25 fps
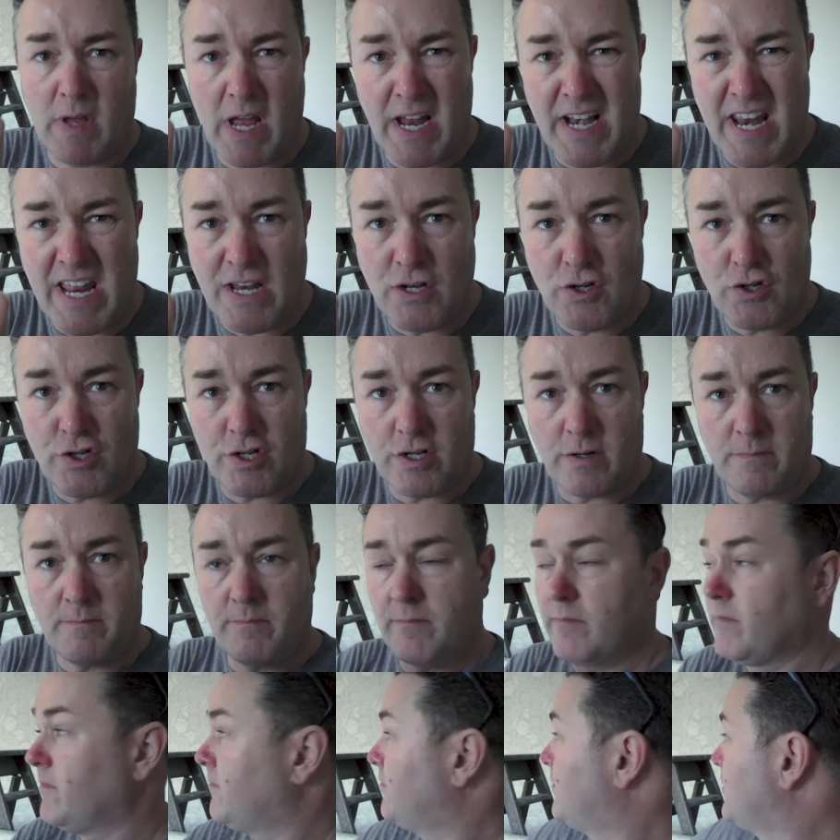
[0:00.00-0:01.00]
an inch
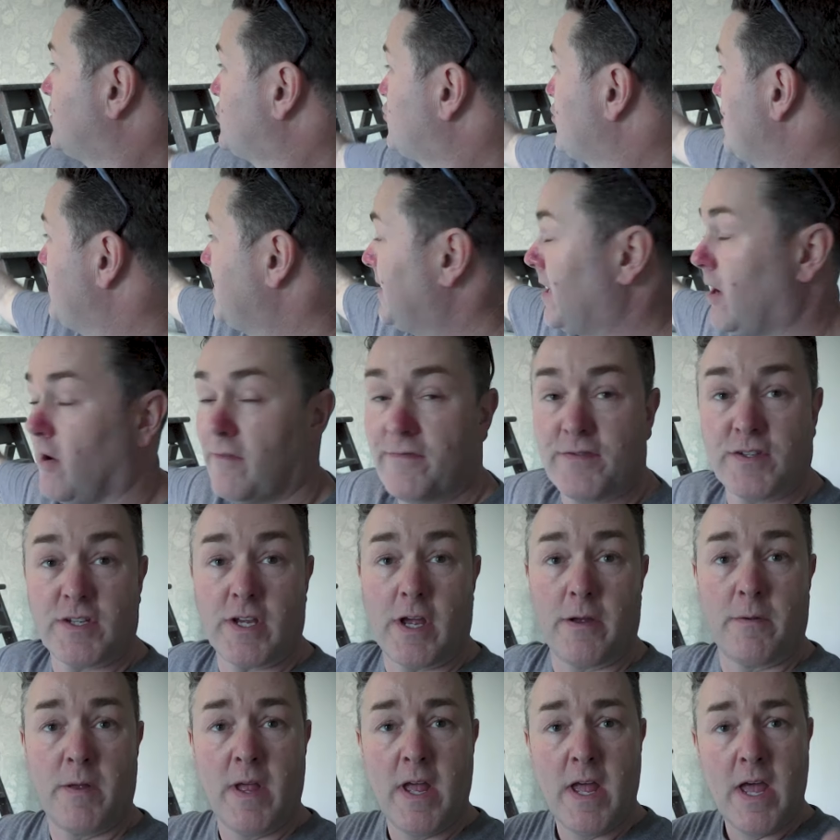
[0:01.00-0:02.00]
for trimming off.
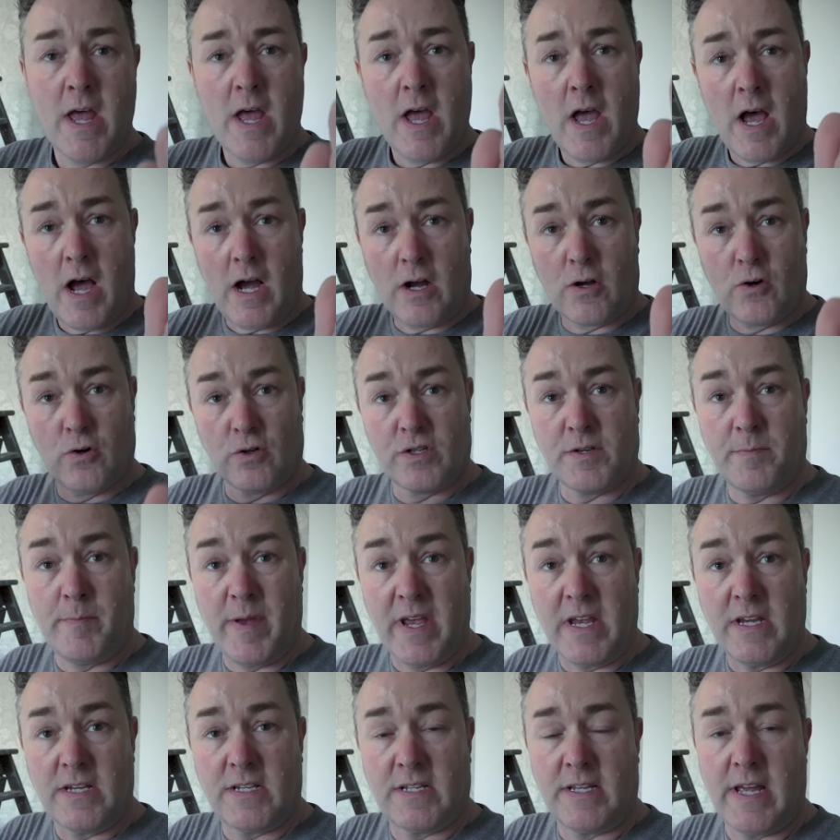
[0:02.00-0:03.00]
So I cut a
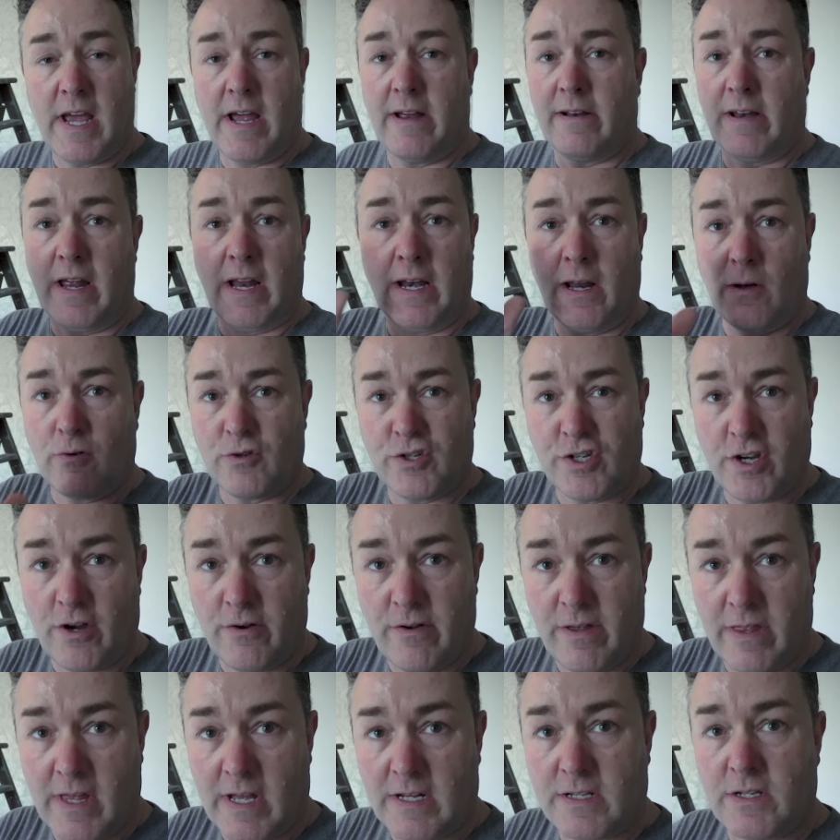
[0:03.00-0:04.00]
piece down, and I'll show
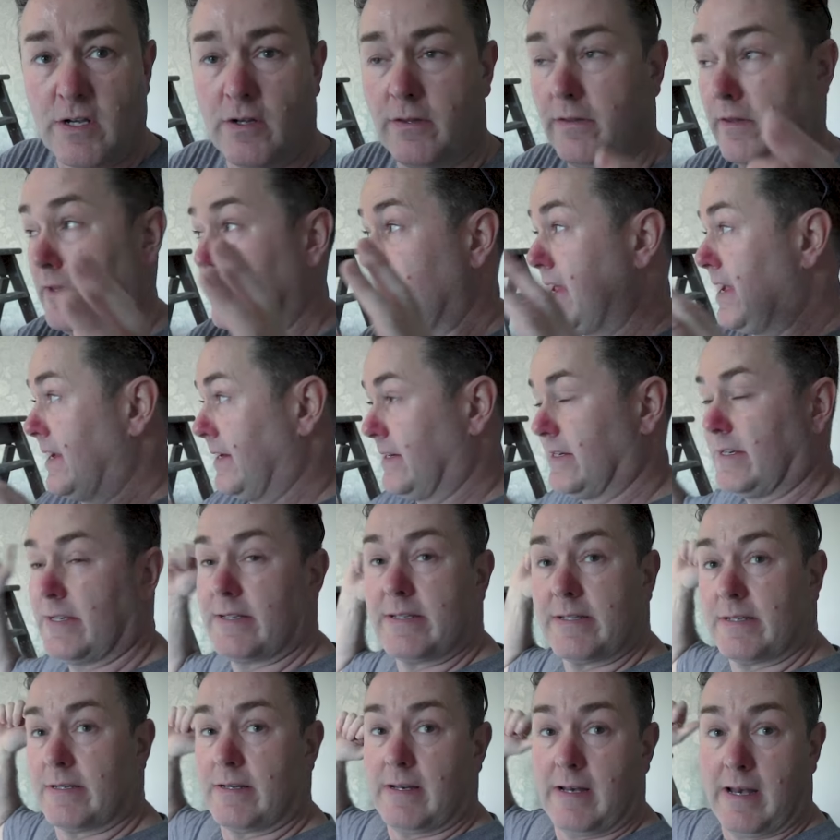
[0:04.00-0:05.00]
you that on the
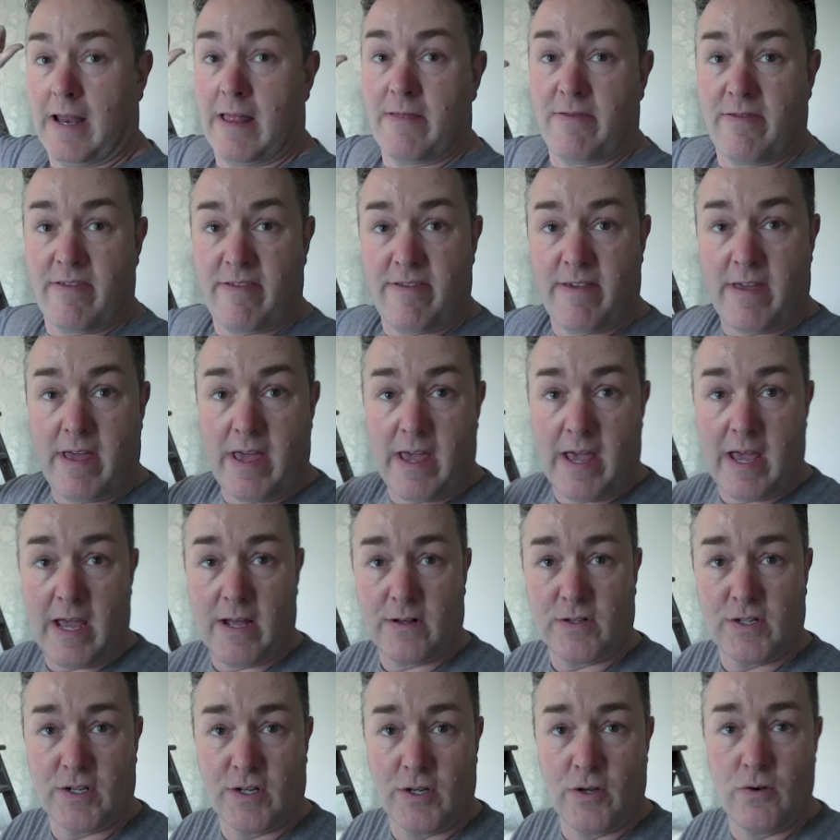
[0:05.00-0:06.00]
next length there,
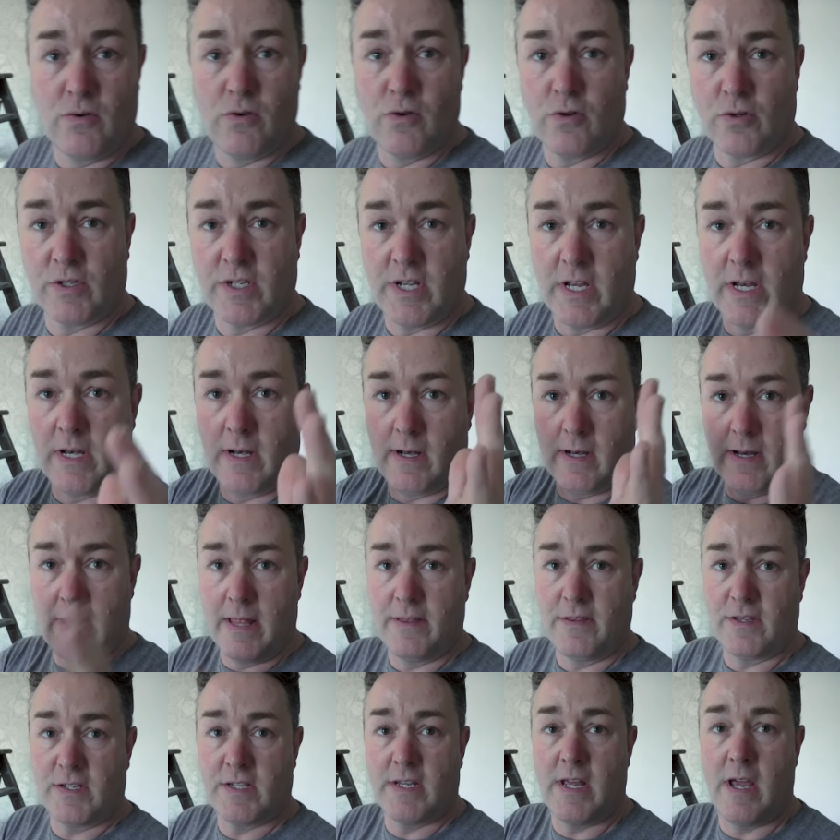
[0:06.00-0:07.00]
how to do cutting
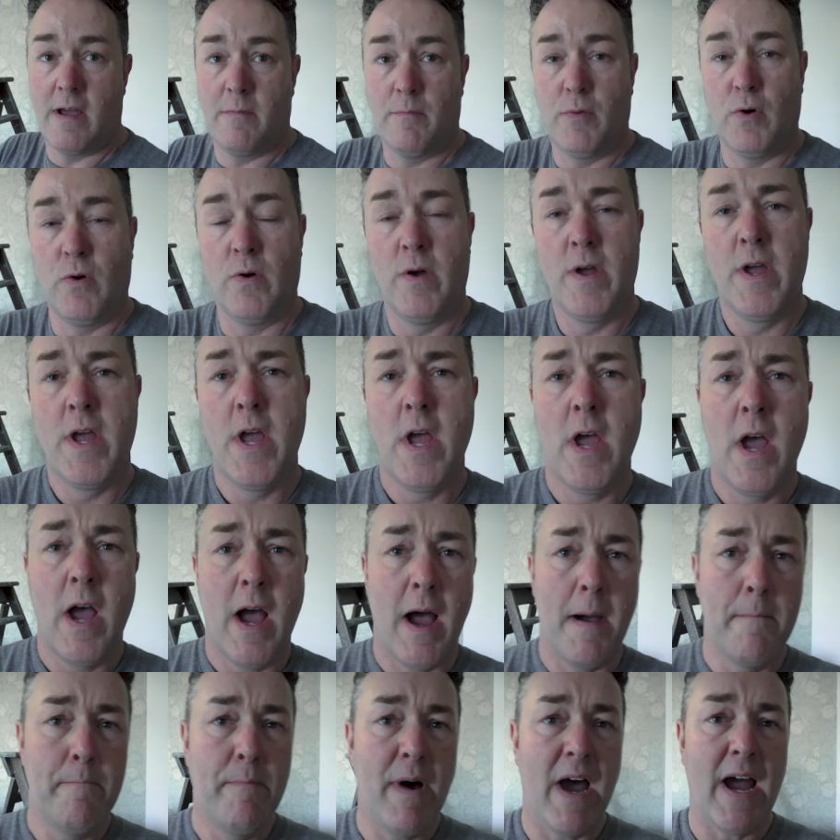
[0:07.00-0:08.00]
lengths down. But I'm